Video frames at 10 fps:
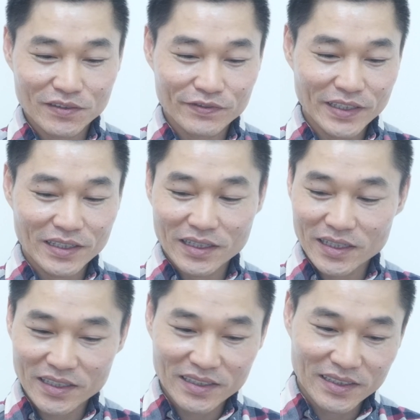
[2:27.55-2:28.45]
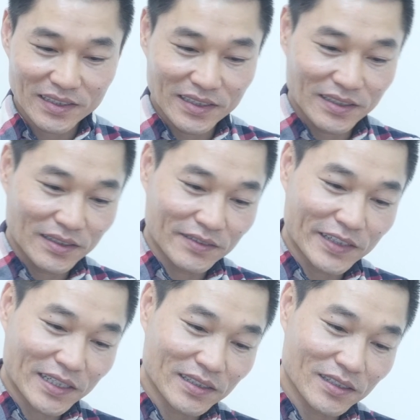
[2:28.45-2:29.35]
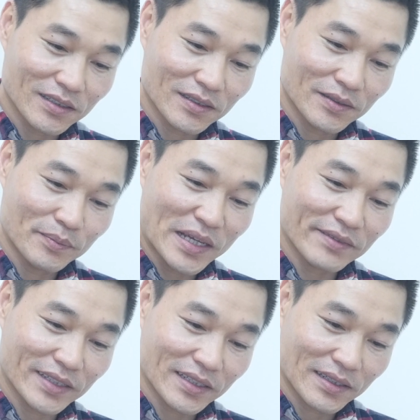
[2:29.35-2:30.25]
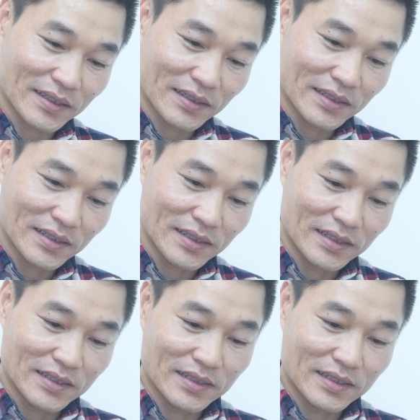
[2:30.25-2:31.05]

previously doesn't have a way to control